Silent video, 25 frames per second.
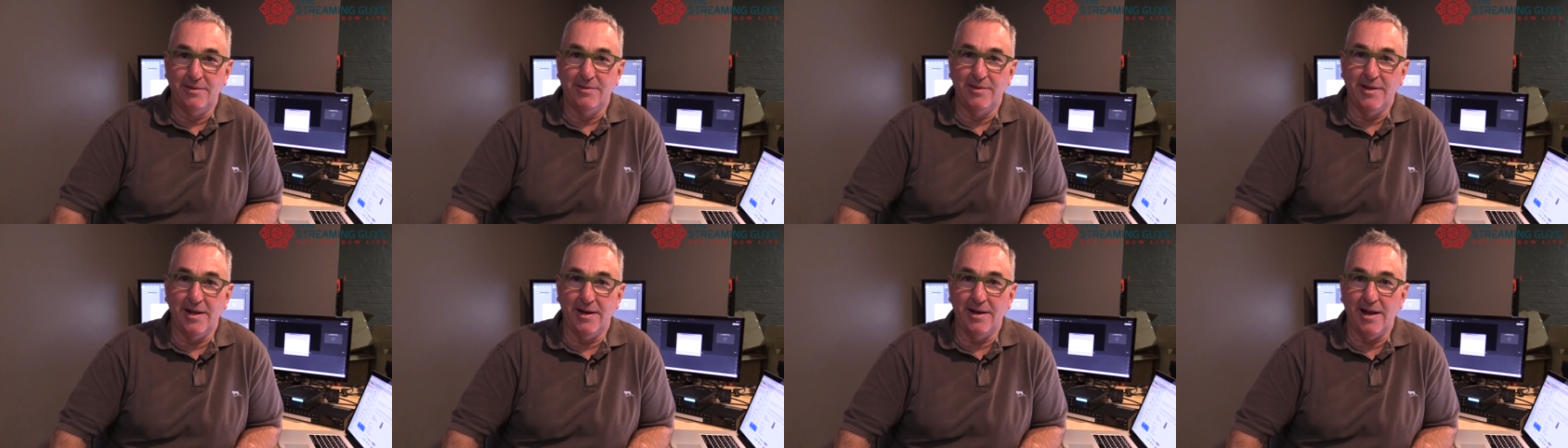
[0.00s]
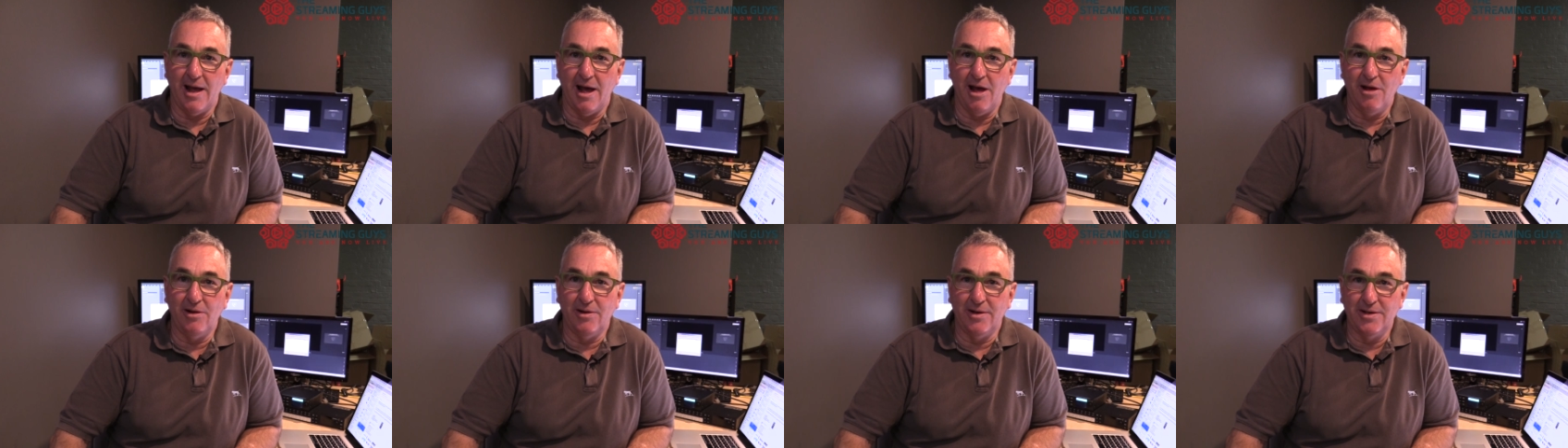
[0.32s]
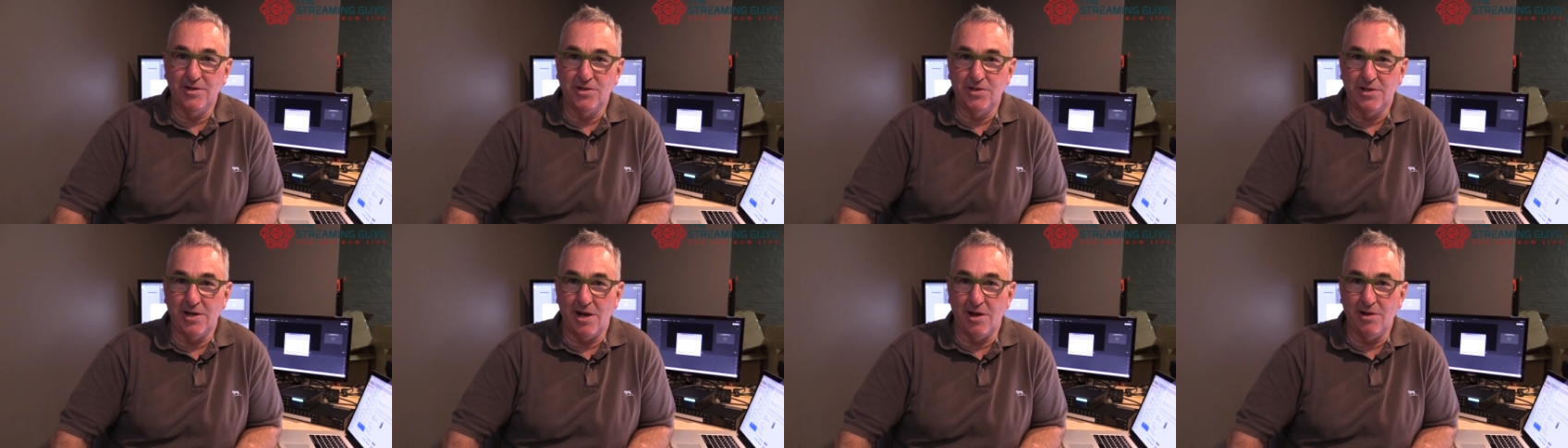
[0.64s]
that
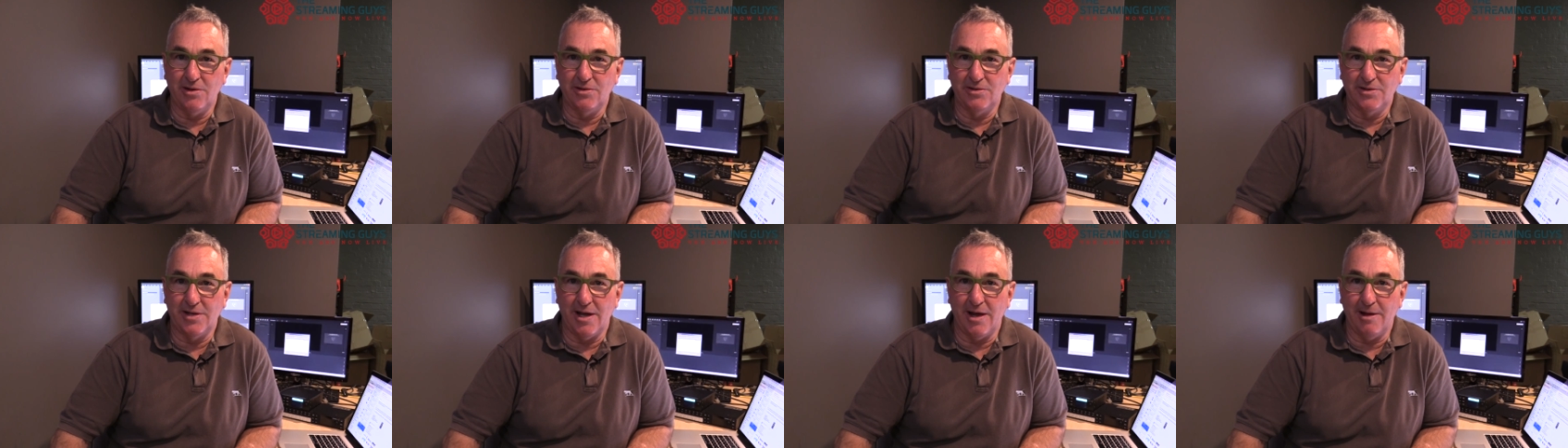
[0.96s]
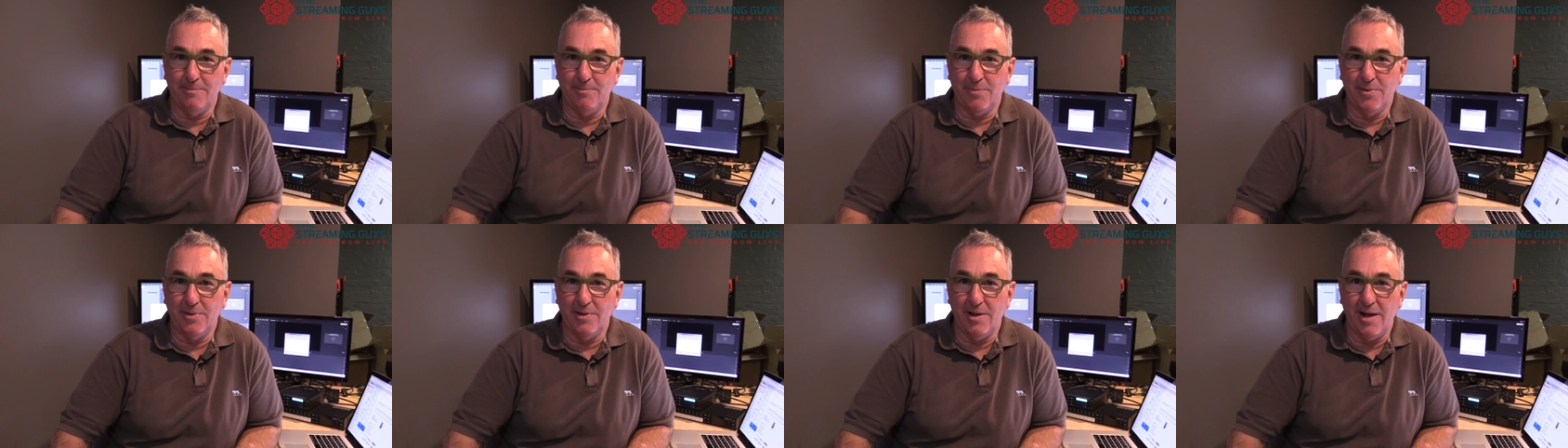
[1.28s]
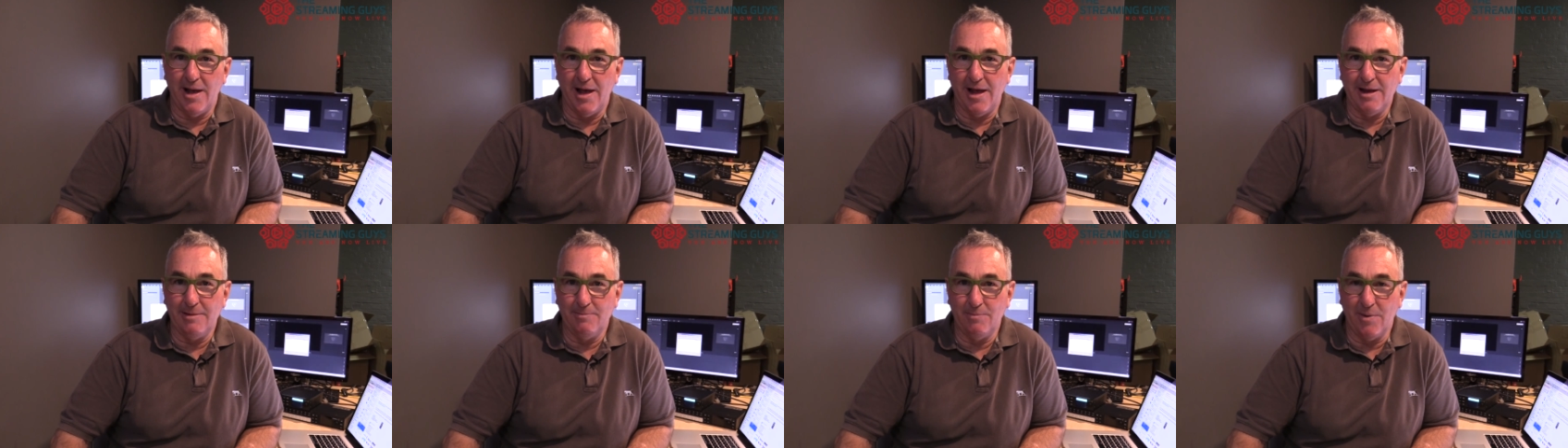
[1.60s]
only shows up
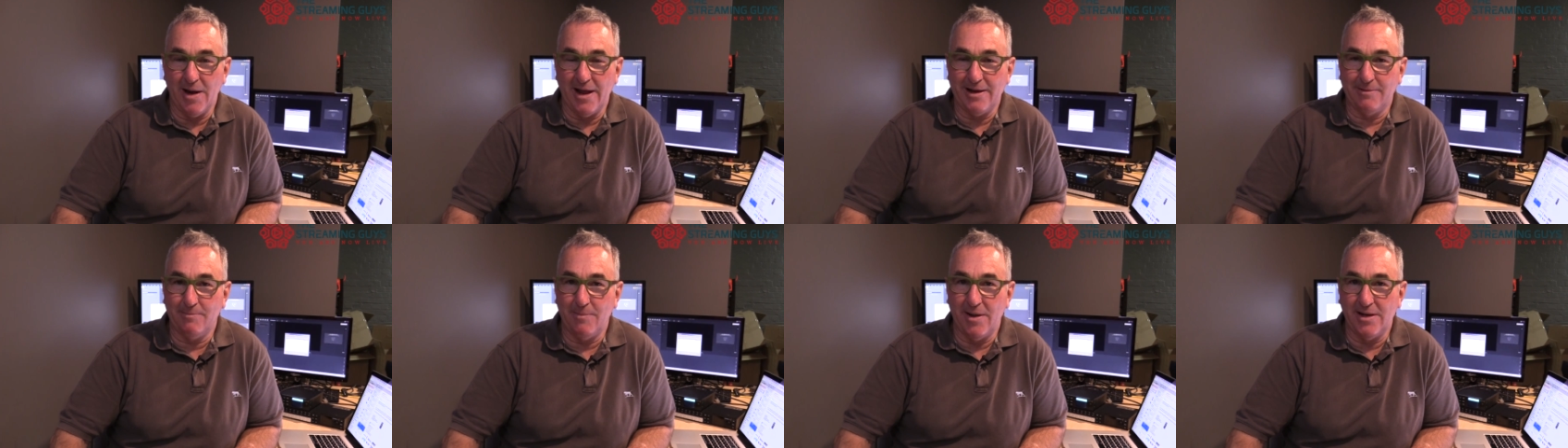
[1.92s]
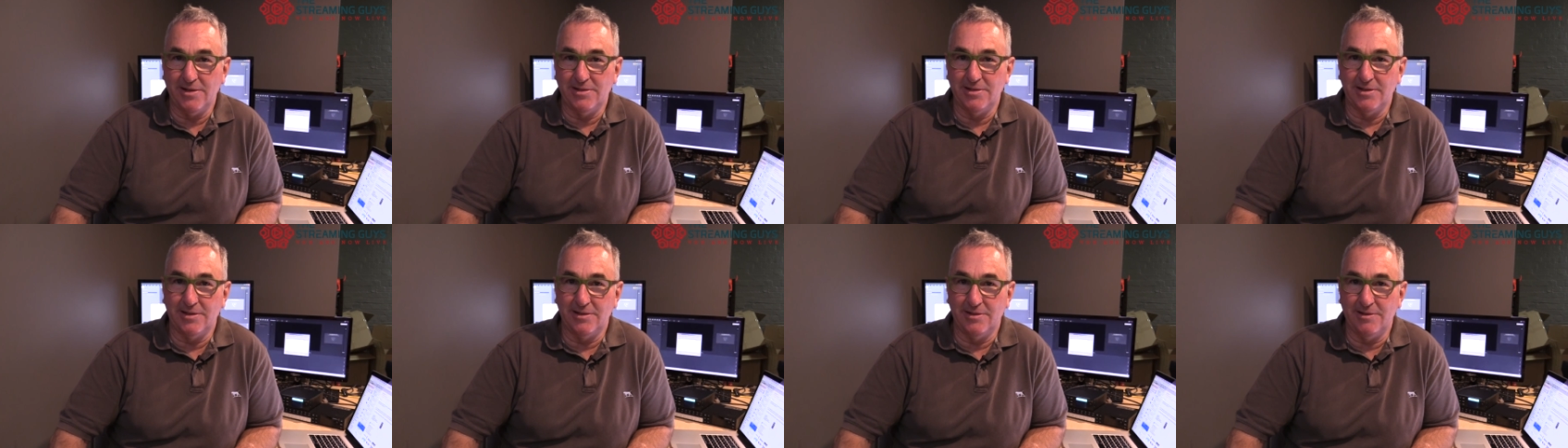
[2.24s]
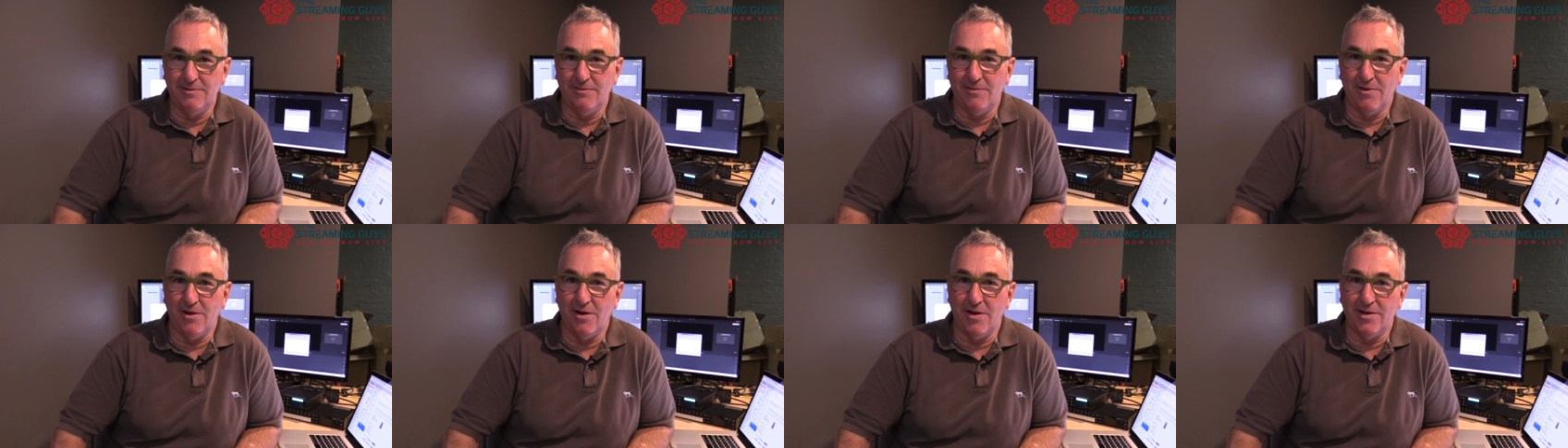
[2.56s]
a Blackmagic
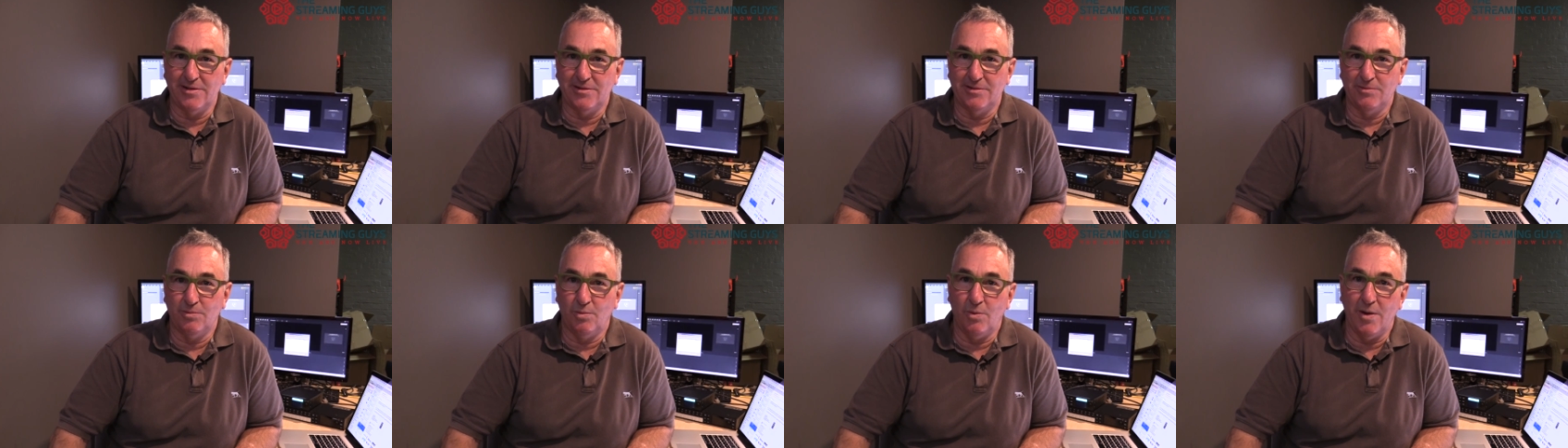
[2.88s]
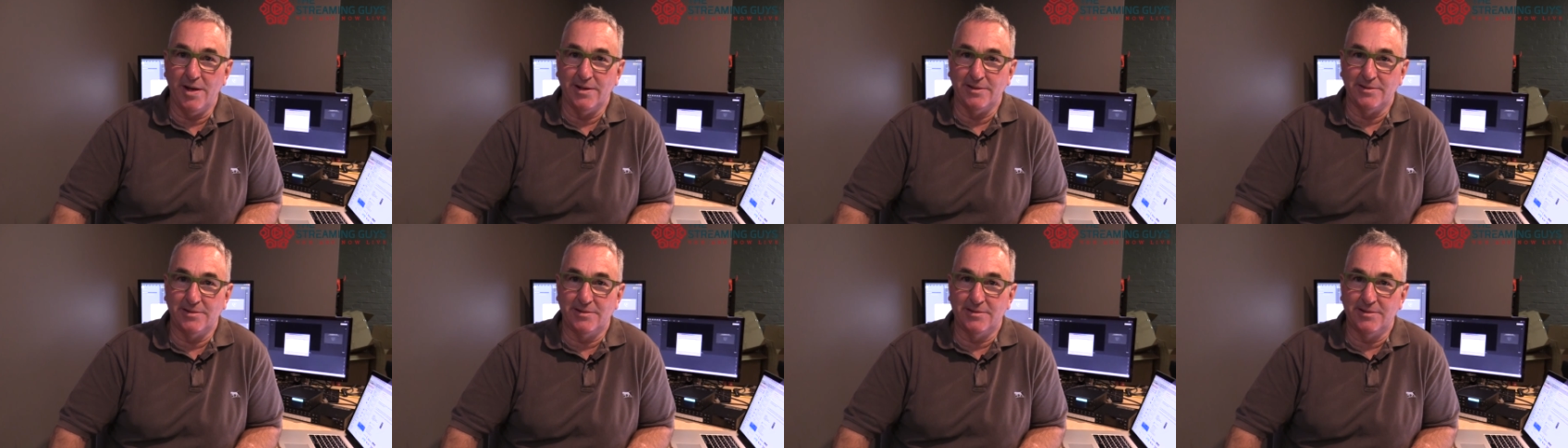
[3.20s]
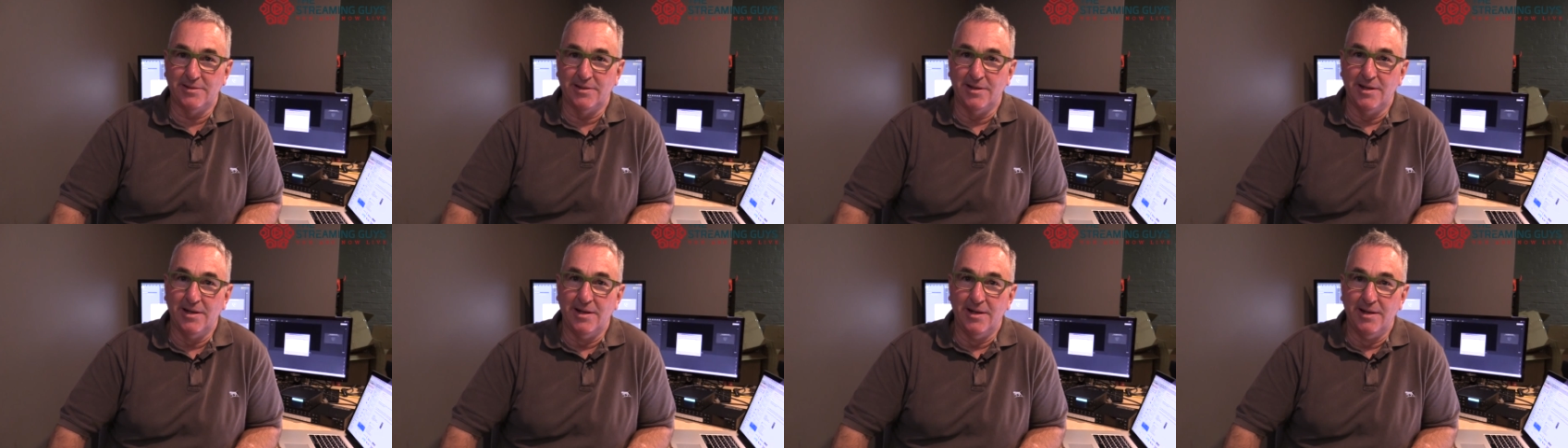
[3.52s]
device once.